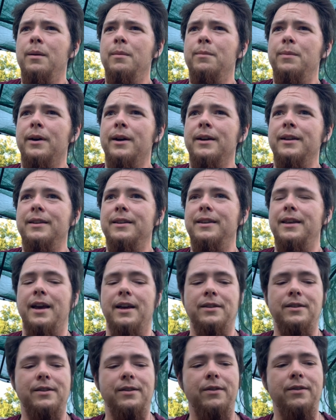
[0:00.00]
But
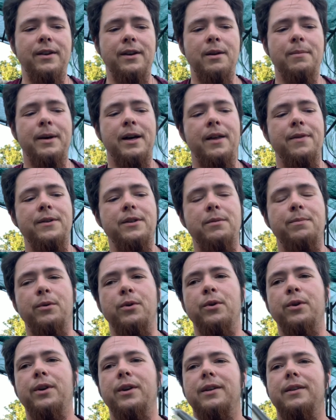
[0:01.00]
yes, the thing about this
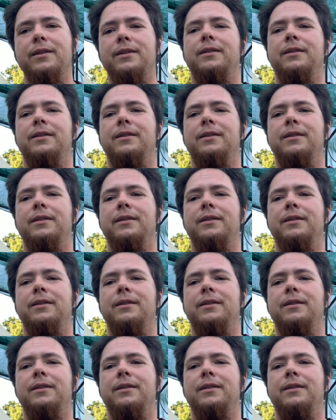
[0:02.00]
book,